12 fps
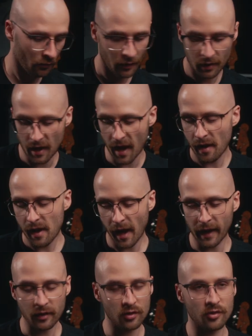Yeah,
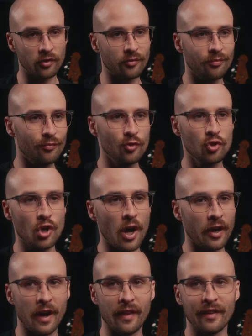I could just
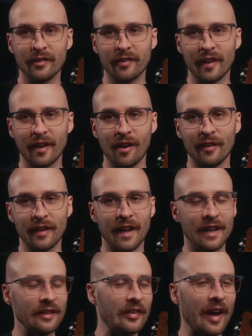chug on this thing all day.
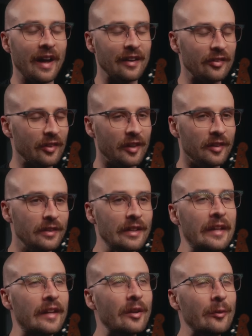It's honestly a
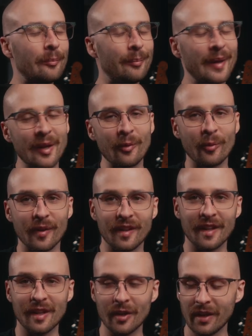little bit
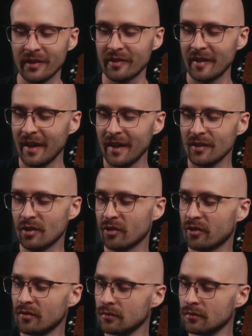ridiculous. Just...